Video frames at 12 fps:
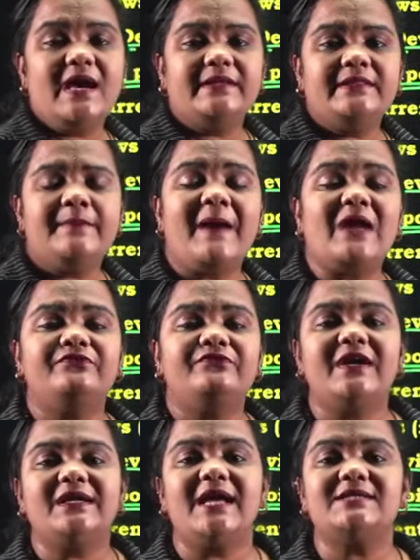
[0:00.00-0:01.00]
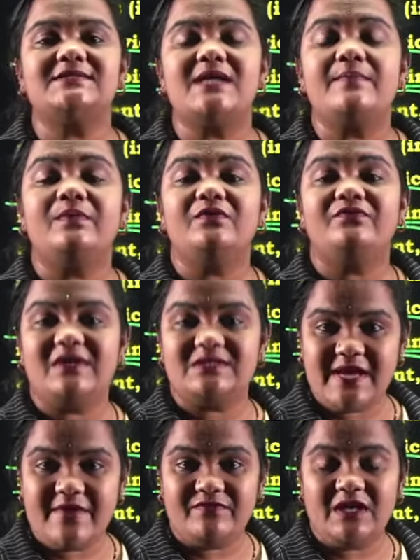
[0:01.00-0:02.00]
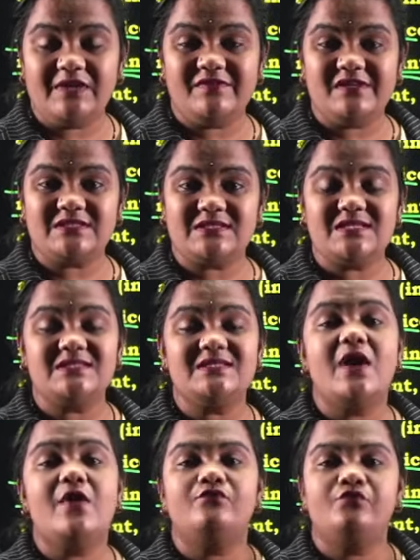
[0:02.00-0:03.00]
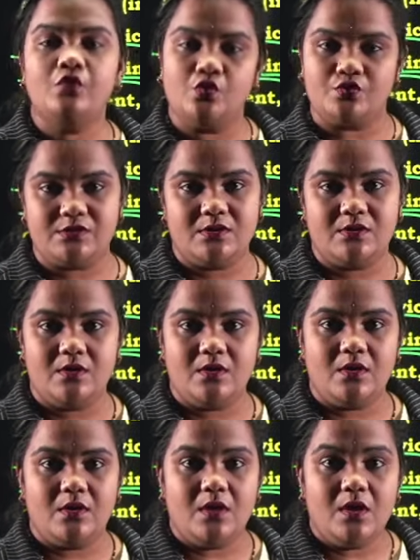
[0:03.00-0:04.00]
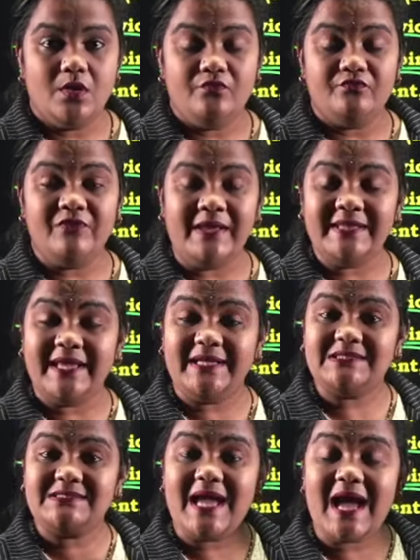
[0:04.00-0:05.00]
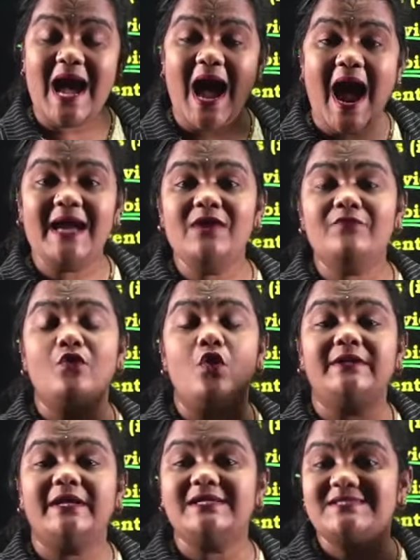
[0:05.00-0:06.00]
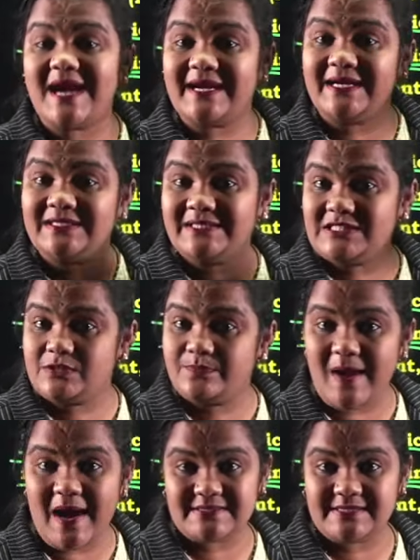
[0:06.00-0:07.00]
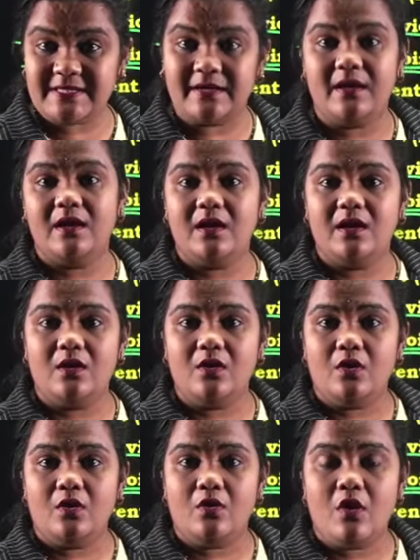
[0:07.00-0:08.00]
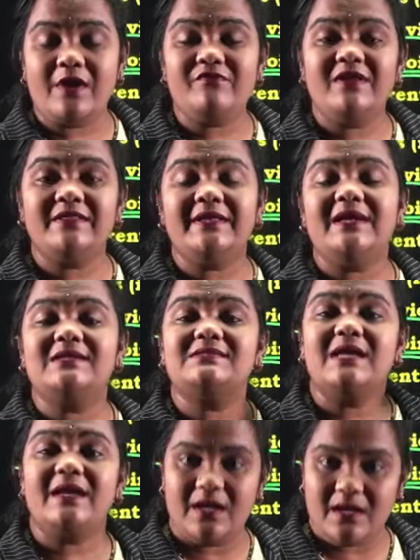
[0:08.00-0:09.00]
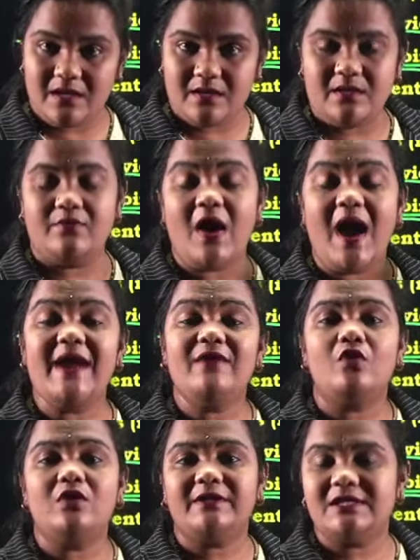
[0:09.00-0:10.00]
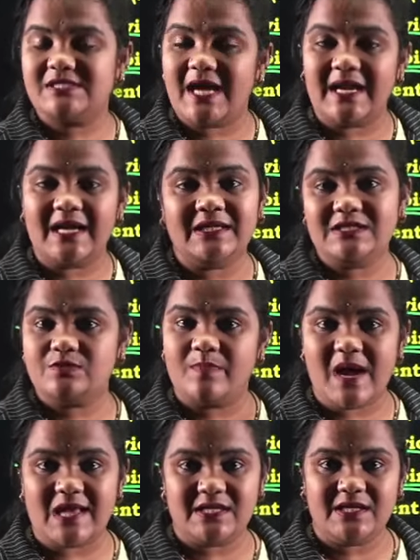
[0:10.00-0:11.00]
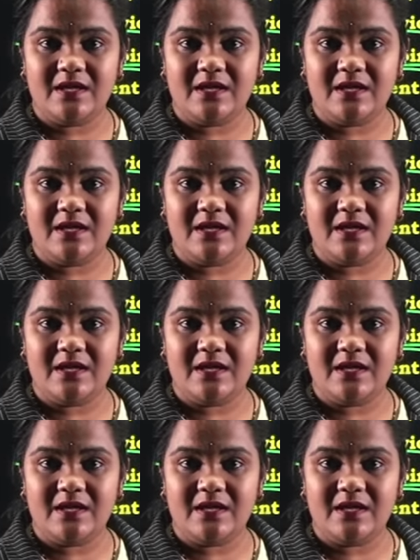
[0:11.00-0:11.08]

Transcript: The perfect example for safety devices is fuse. When there is a high voltage current is passing, okay, when there is a high voltage current is passing,